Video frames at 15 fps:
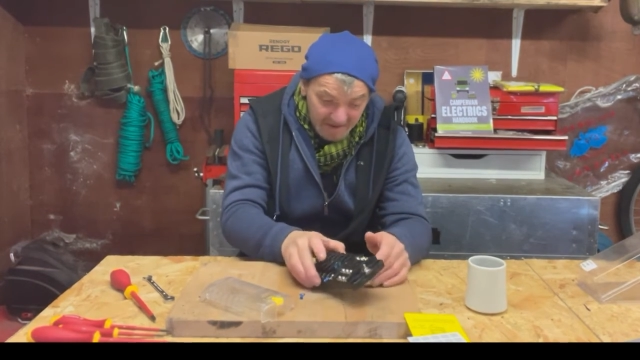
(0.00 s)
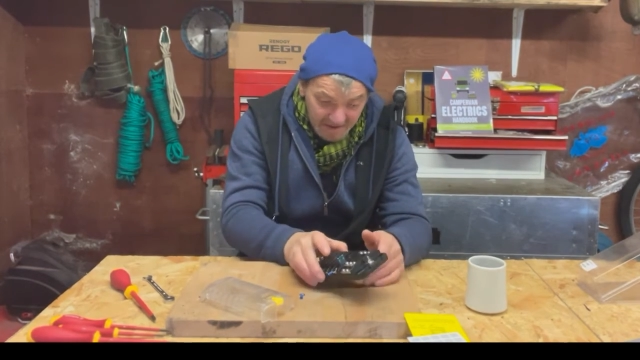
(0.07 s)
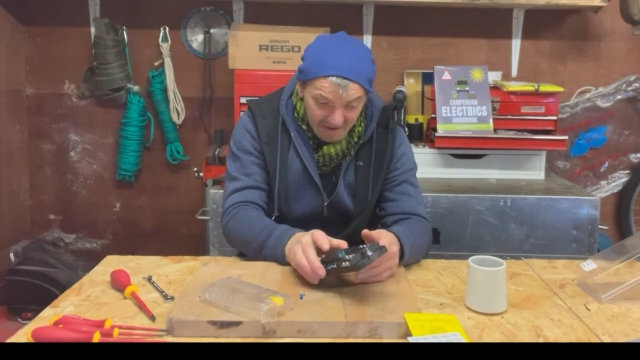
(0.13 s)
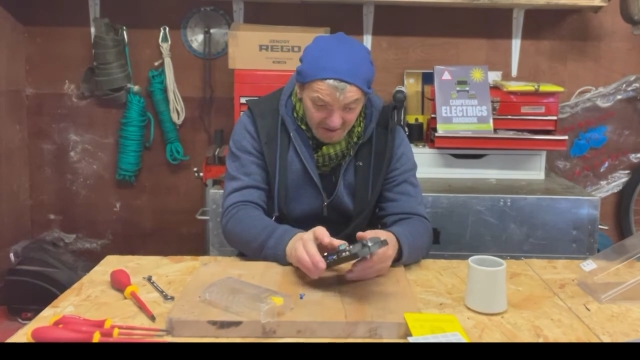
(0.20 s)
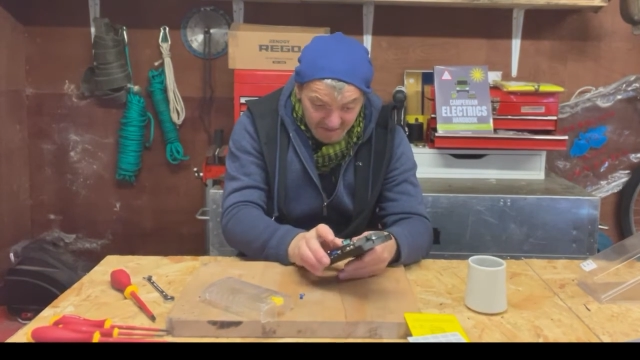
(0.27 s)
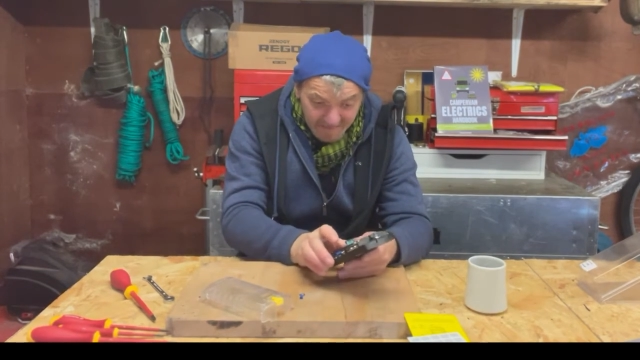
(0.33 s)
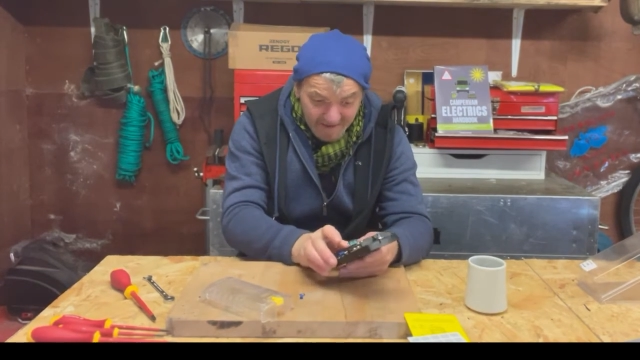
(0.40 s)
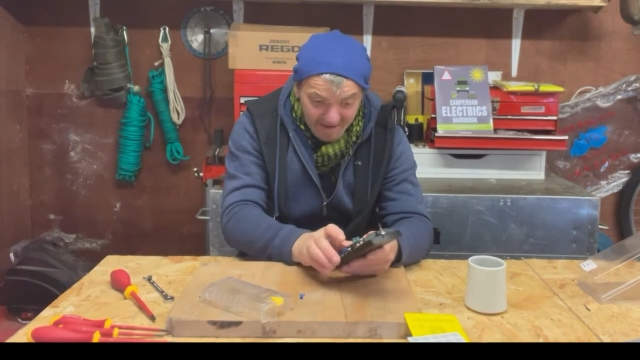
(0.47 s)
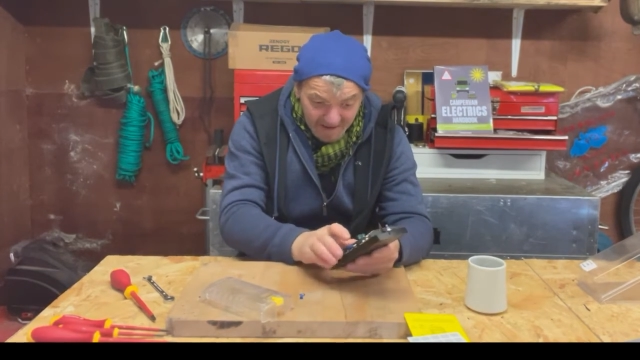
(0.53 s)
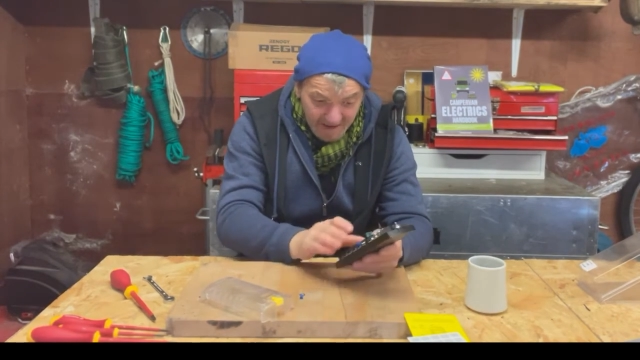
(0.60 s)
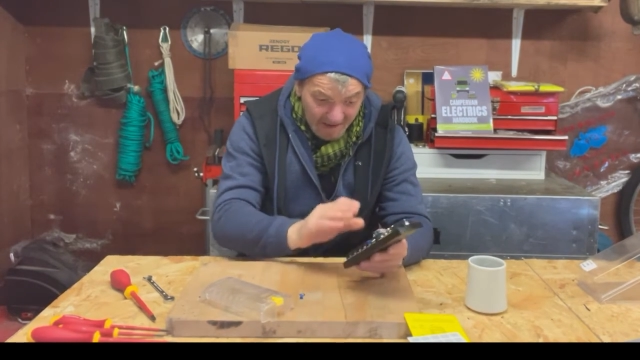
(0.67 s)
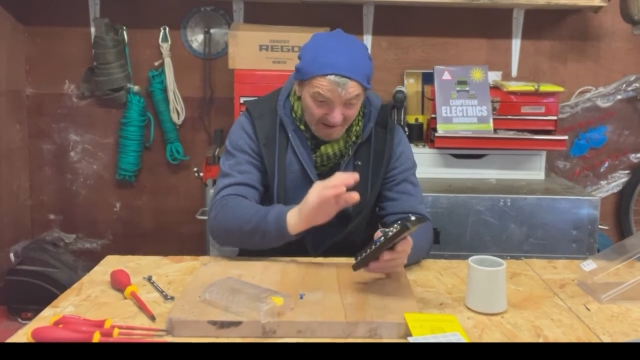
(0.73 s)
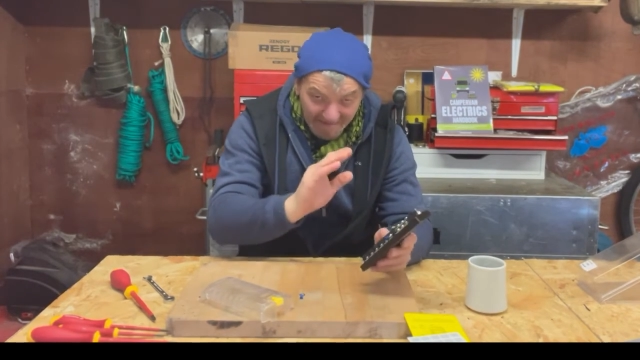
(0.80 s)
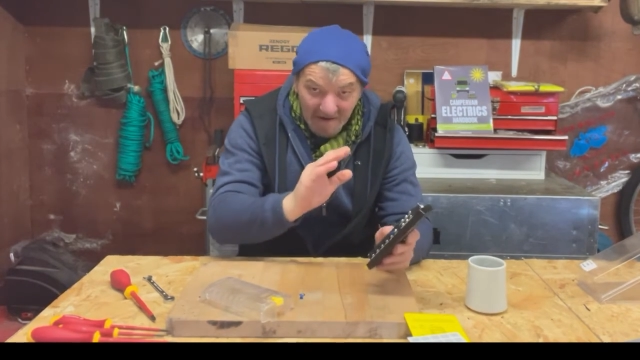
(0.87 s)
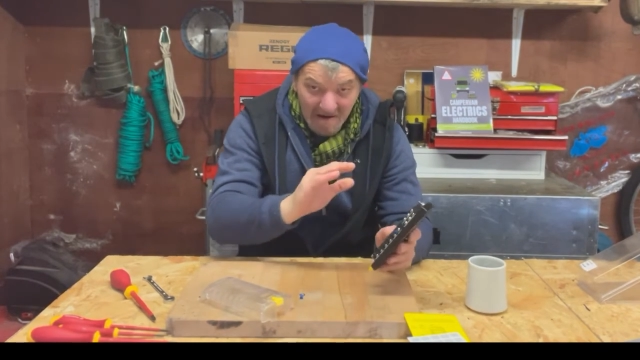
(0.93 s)
it just makes
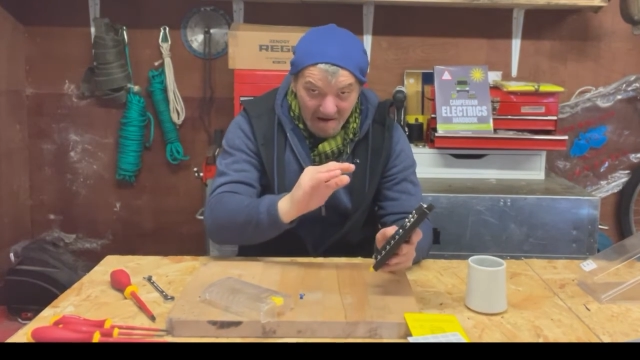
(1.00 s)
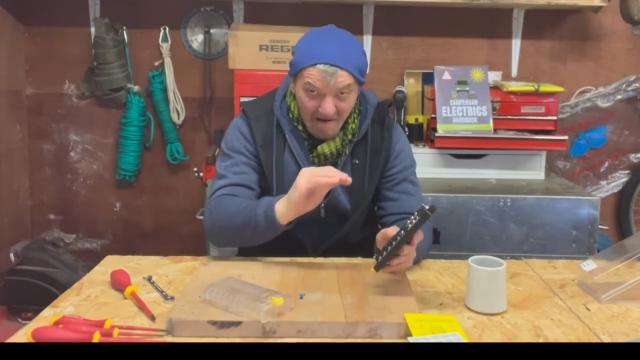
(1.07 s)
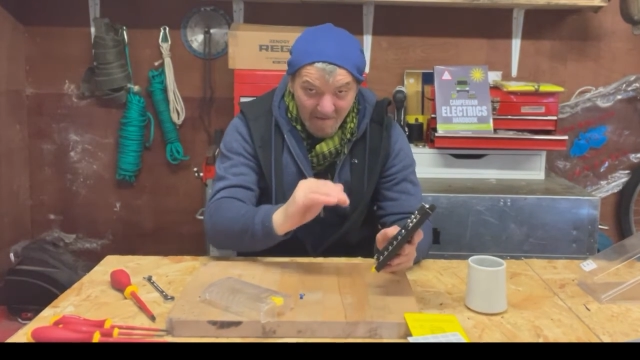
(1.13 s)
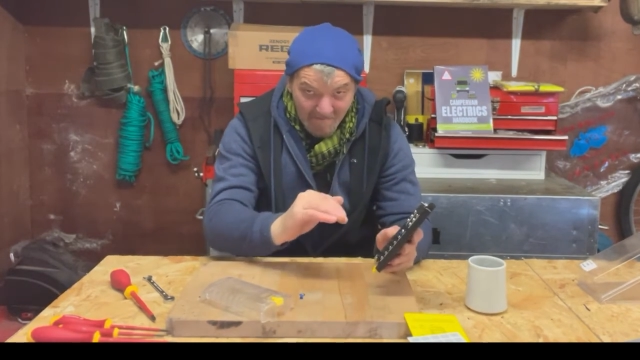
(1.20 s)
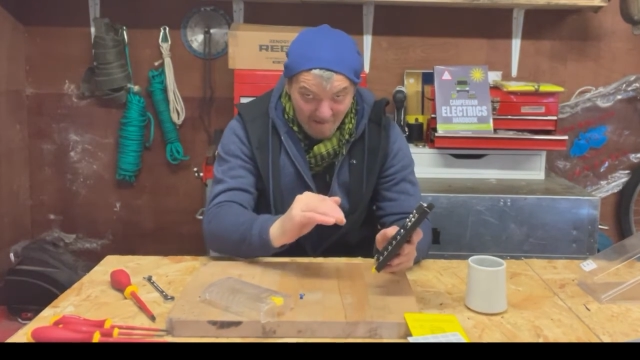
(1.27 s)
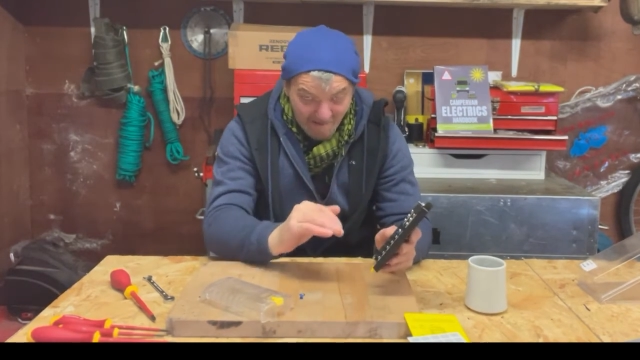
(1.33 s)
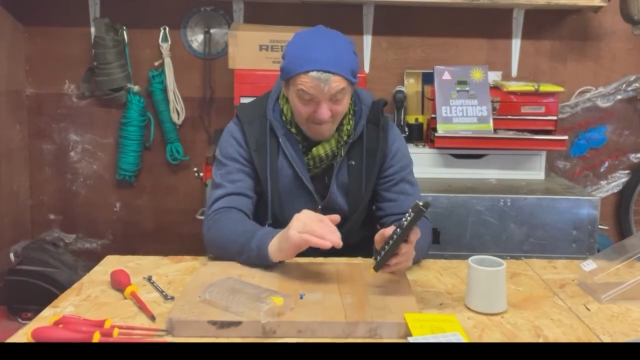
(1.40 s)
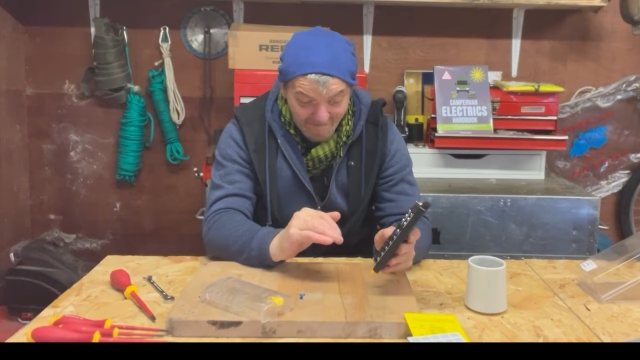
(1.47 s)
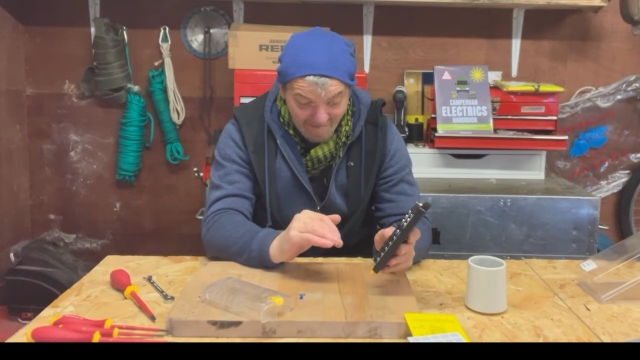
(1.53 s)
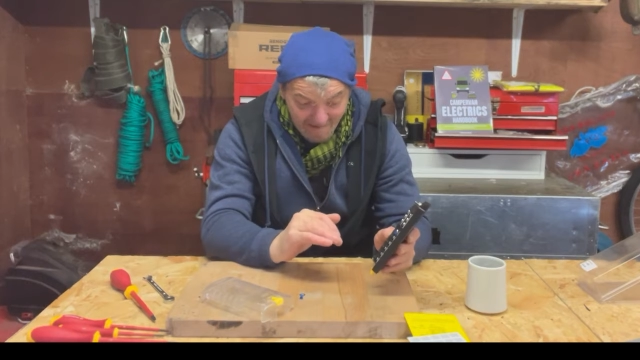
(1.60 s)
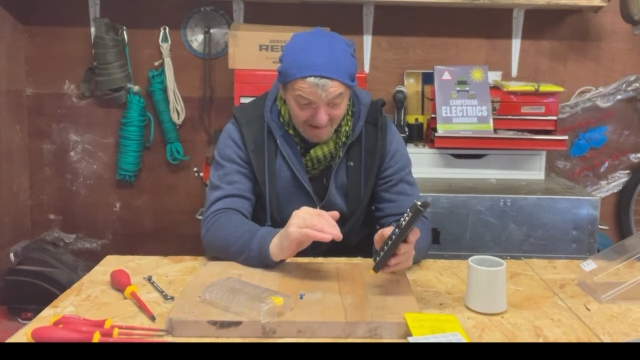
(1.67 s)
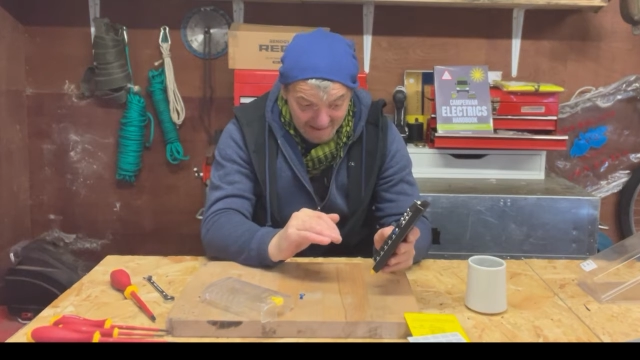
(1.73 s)
life very very